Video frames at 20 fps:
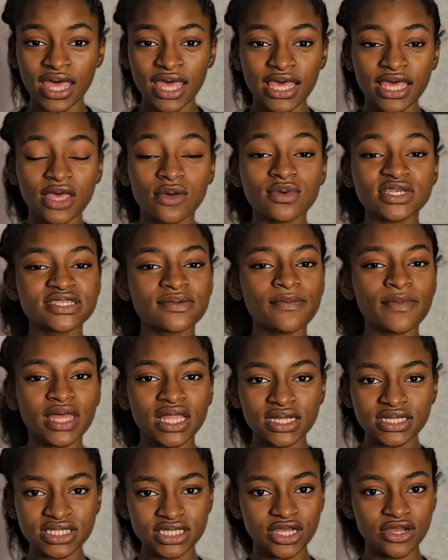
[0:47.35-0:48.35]
He was a
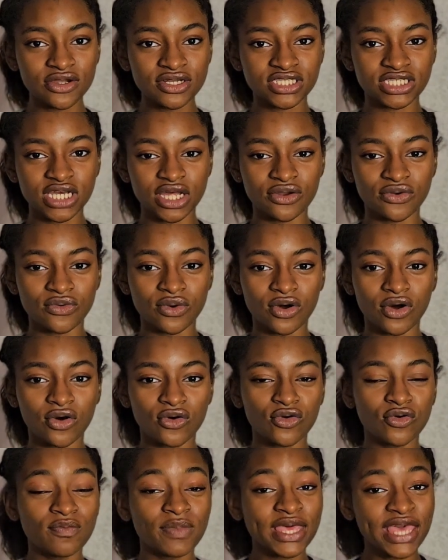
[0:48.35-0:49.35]
military general
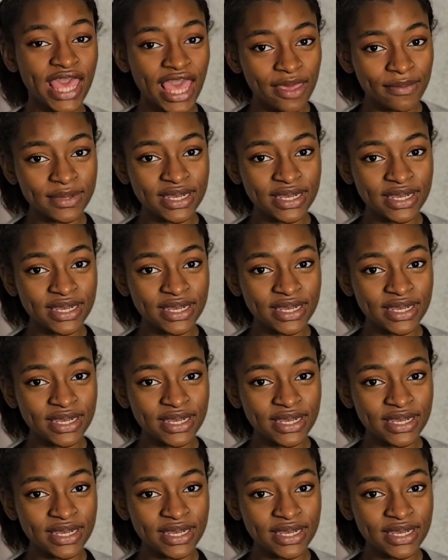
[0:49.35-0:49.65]
who became